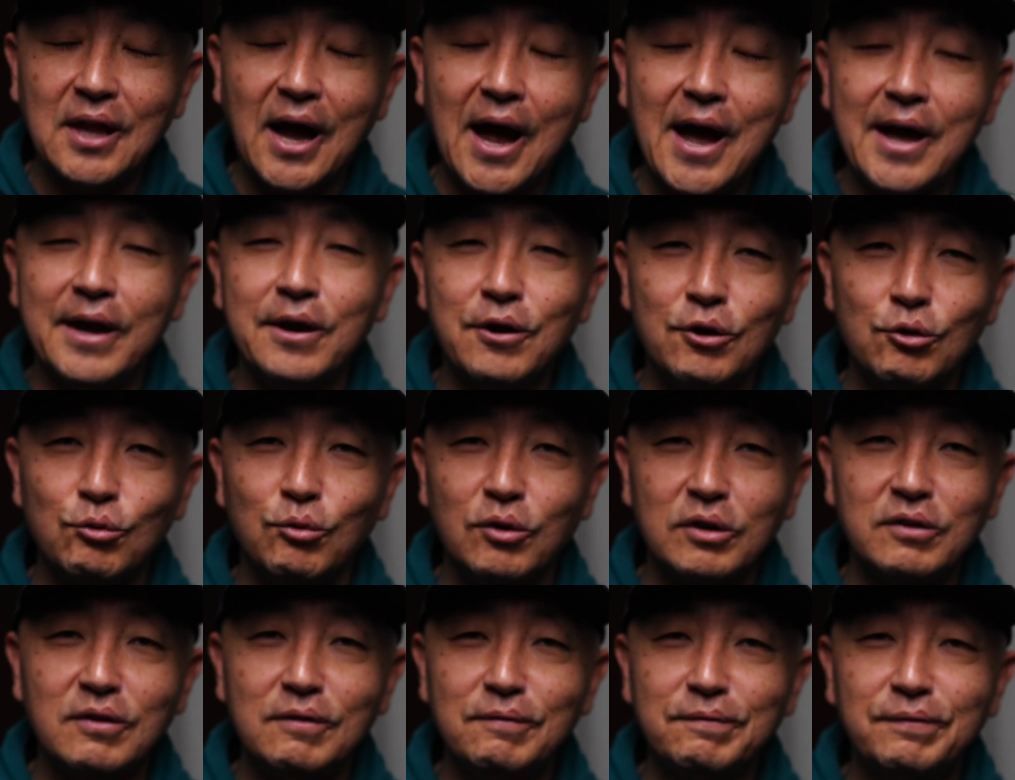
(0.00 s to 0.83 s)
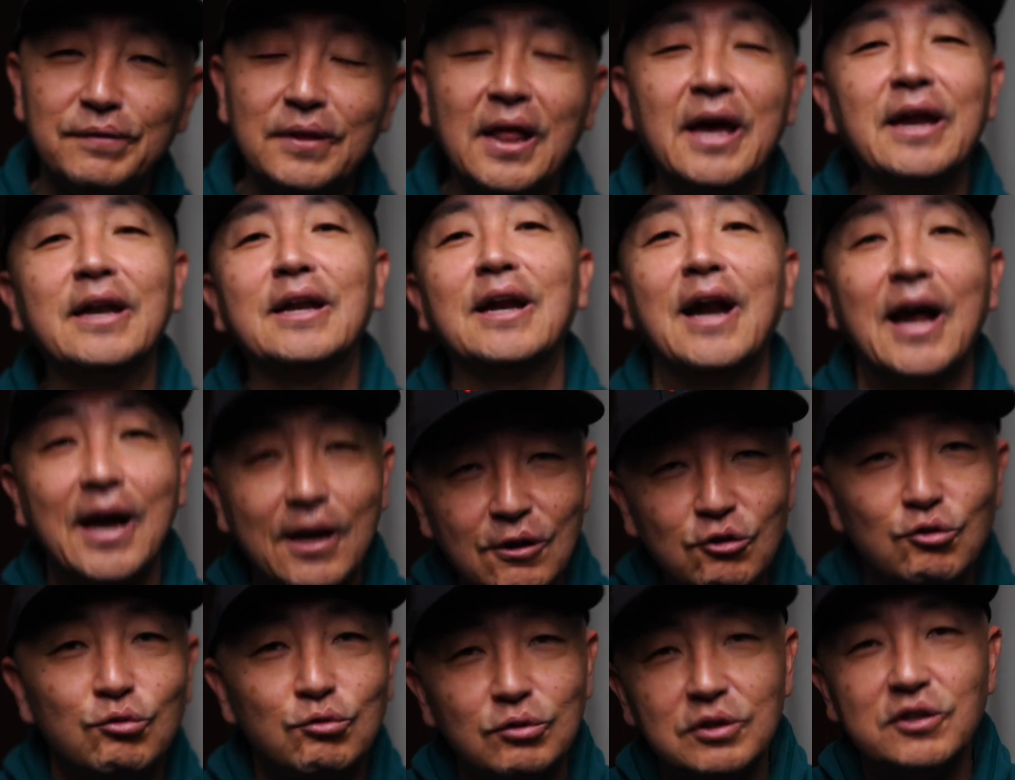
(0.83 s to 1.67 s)
tire was inflated, I
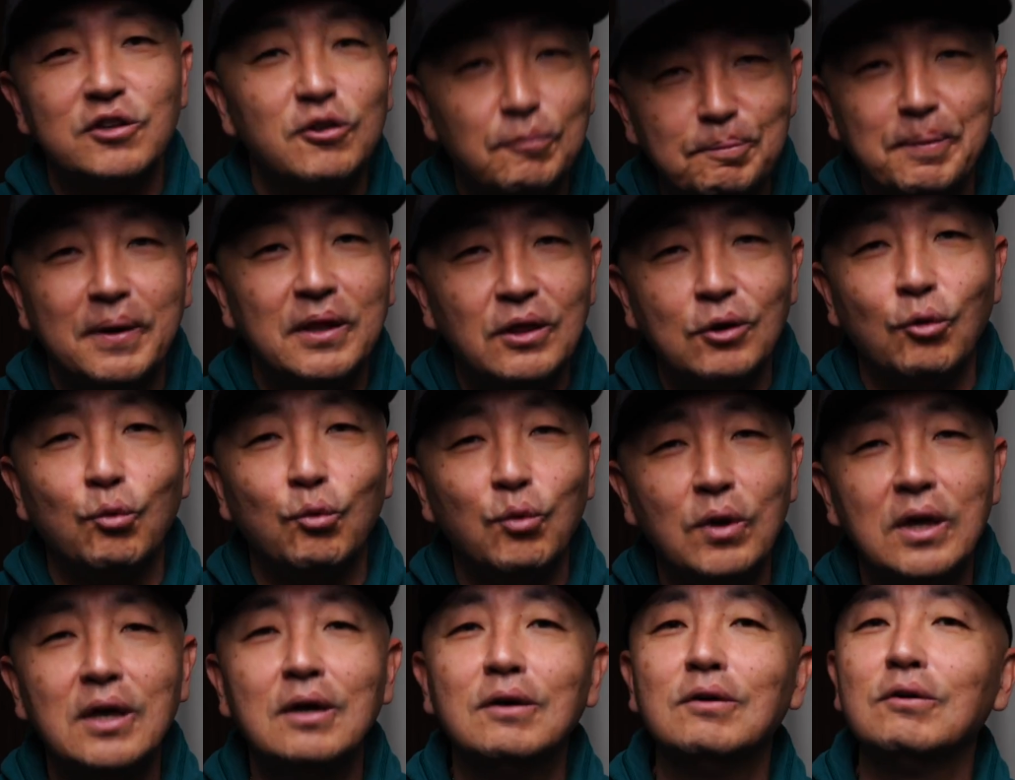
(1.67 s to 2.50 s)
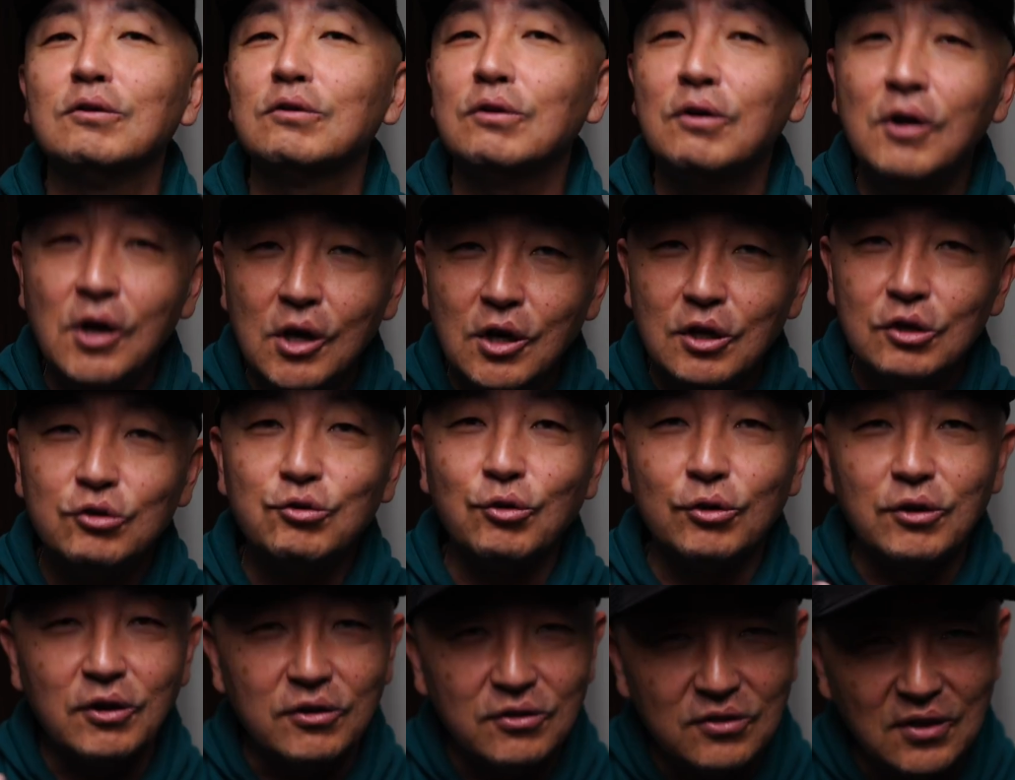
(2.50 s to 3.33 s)
had to spin the wheel
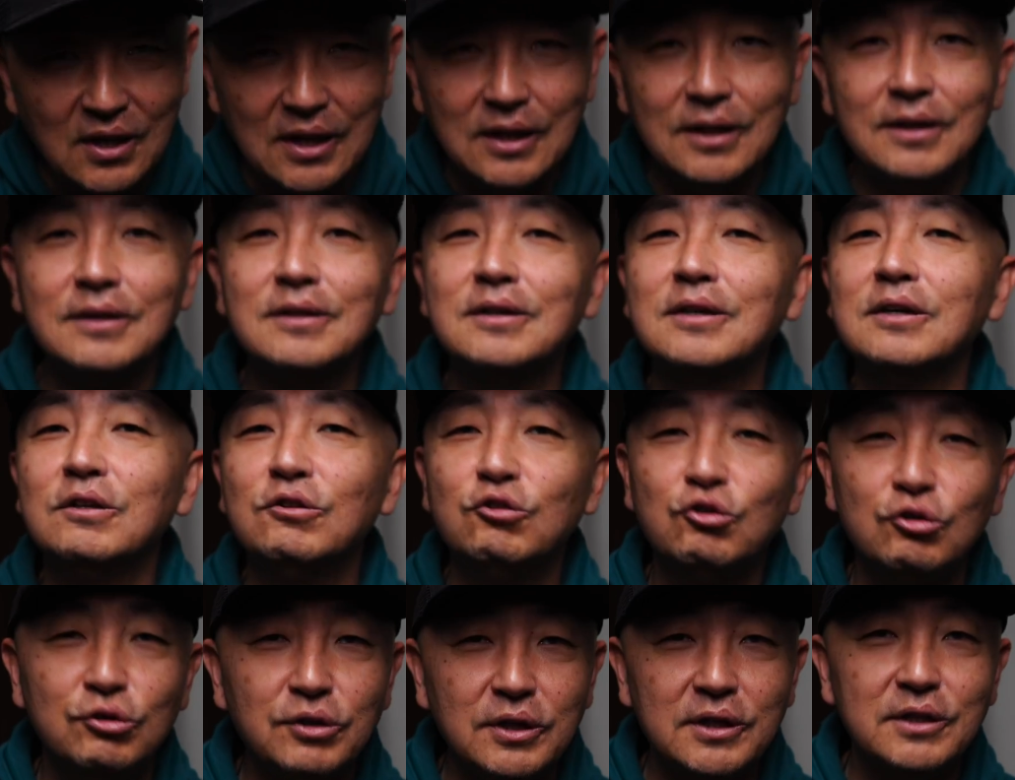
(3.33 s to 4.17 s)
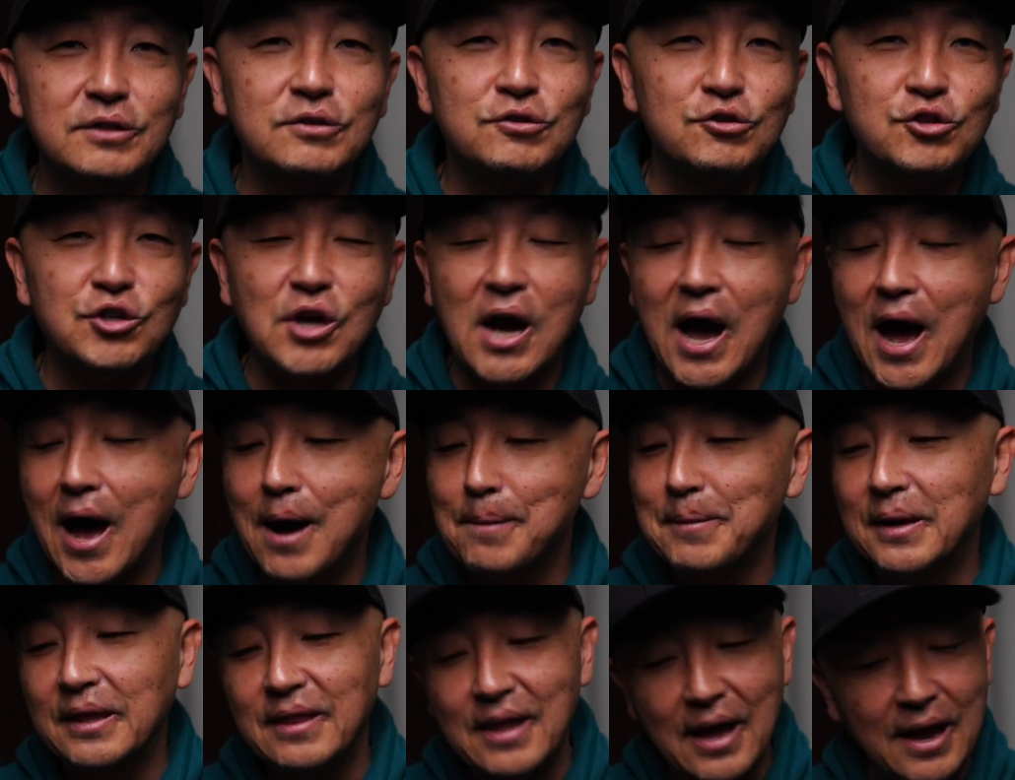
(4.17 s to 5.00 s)
so the sealant can do its
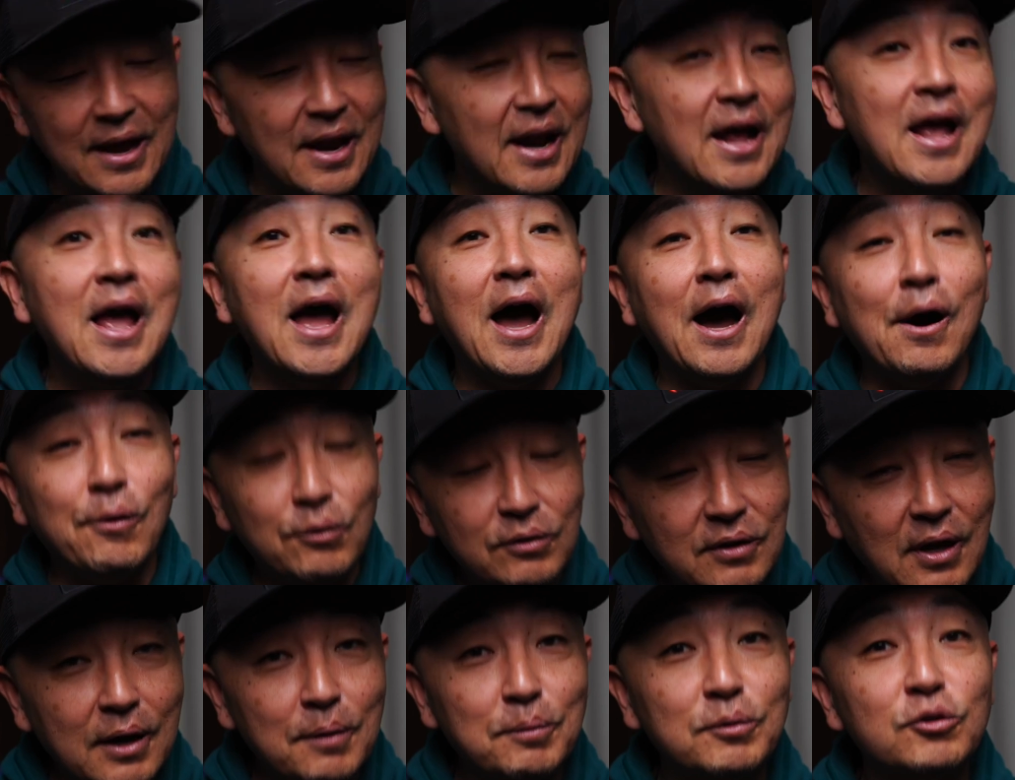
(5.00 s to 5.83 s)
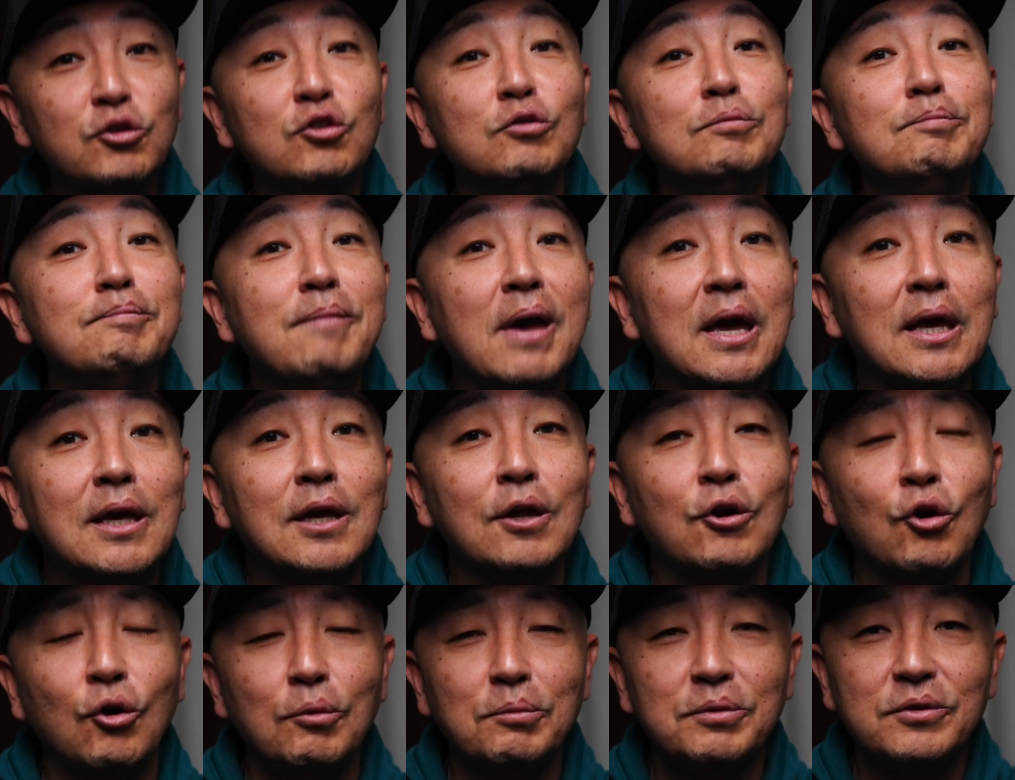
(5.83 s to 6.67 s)
job, and then I was able to make
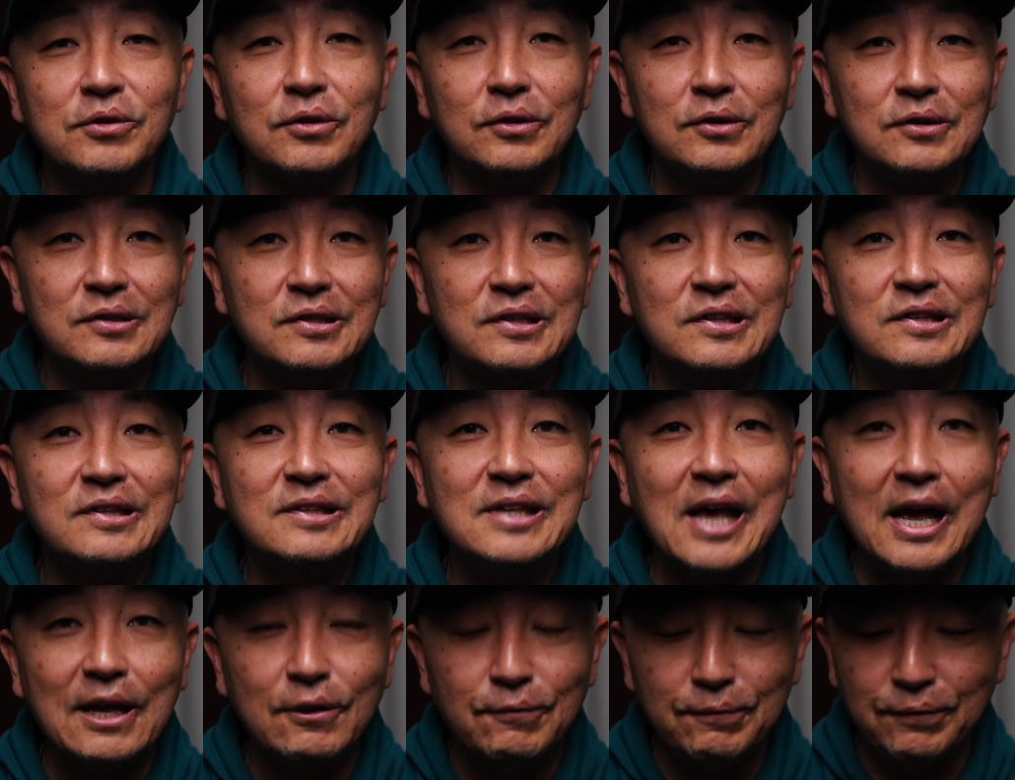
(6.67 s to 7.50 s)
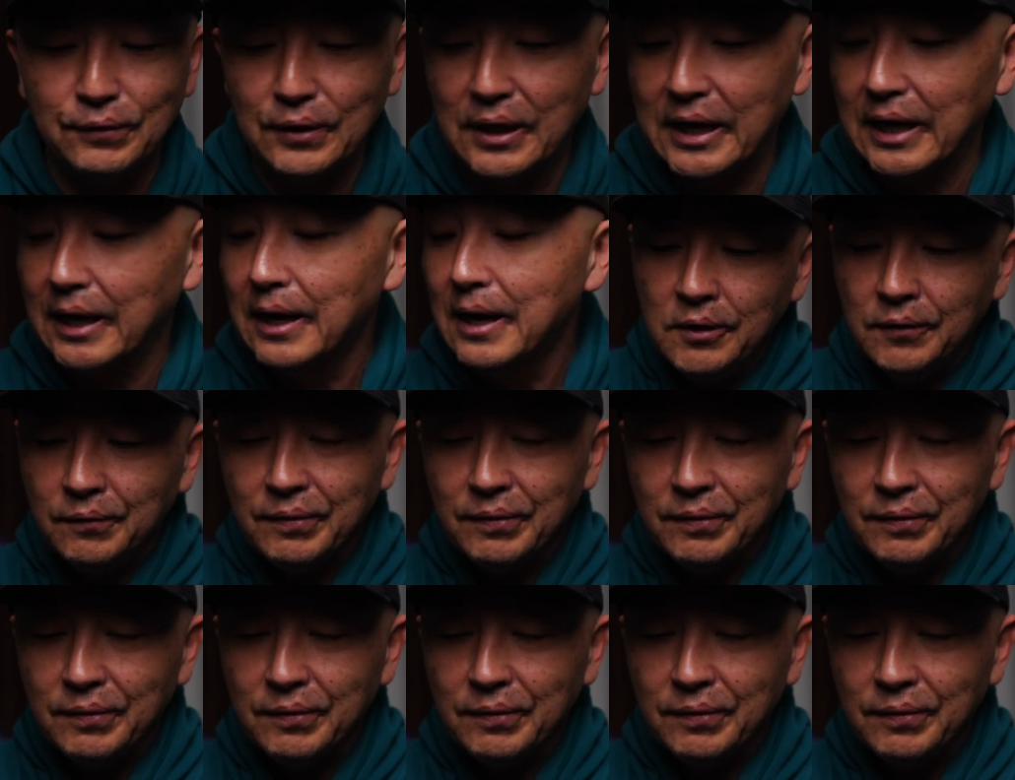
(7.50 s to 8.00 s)
it home successfully.